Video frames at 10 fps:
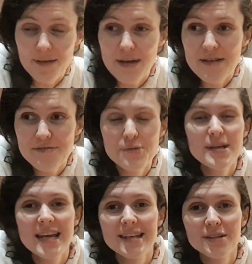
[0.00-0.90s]
Every
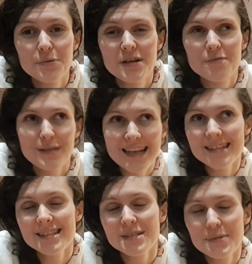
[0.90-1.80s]
weekend that we have
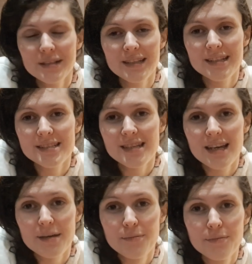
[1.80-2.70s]
planned to build it,
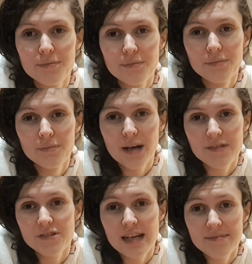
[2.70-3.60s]

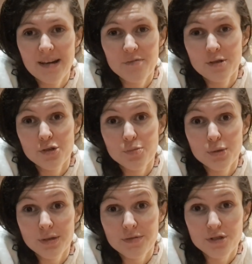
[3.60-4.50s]
I've been too
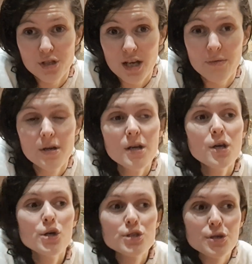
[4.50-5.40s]
poorly for us to go.
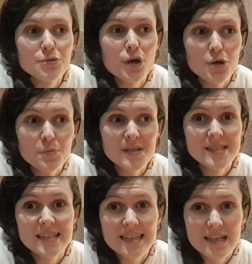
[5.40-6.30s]
So the hope is
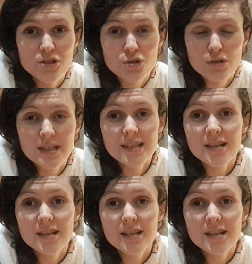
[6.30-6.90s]
to get that done in